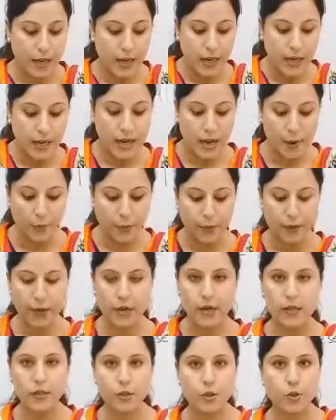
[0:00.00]
Number
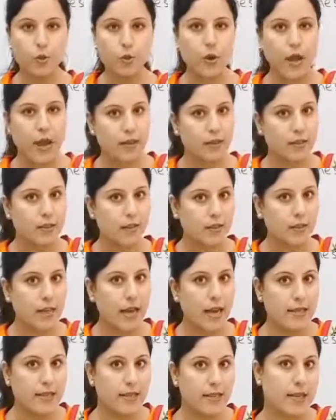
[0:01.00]
2
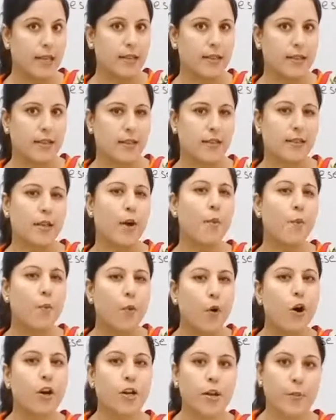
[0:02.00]
exercise tells us some
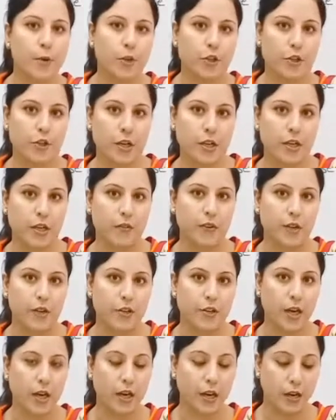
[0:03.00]
more demonstrative
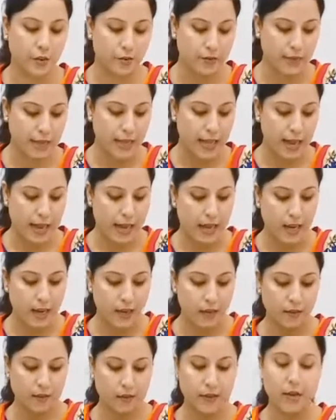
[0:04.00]
adjectives,
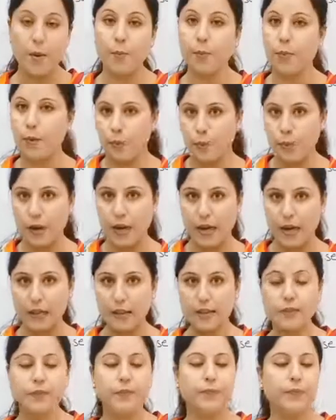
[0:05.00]
like number
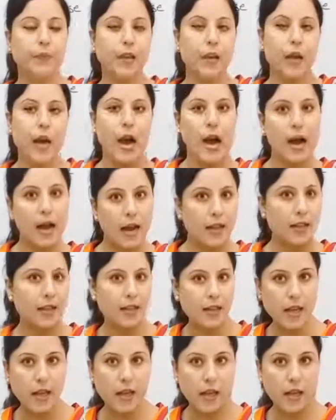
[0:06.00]
1, I
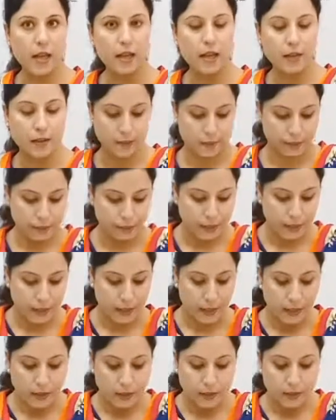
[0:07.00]
think
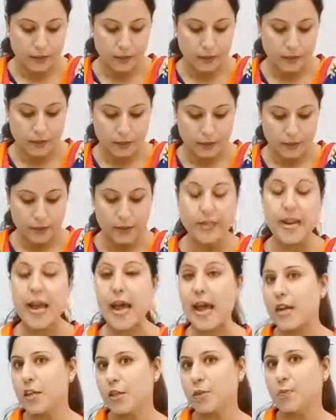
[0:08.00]

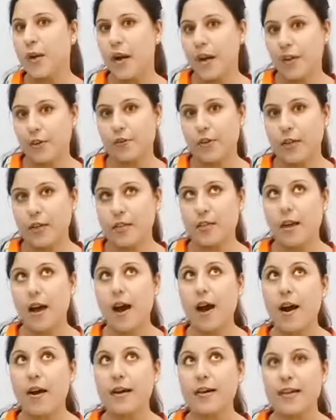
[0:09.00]
dash batteries
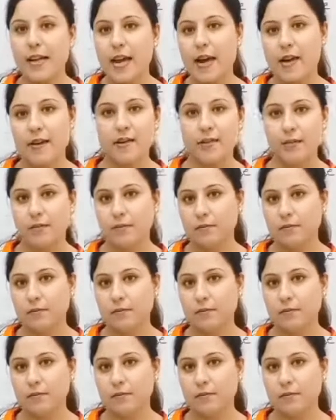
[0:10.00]
are dead.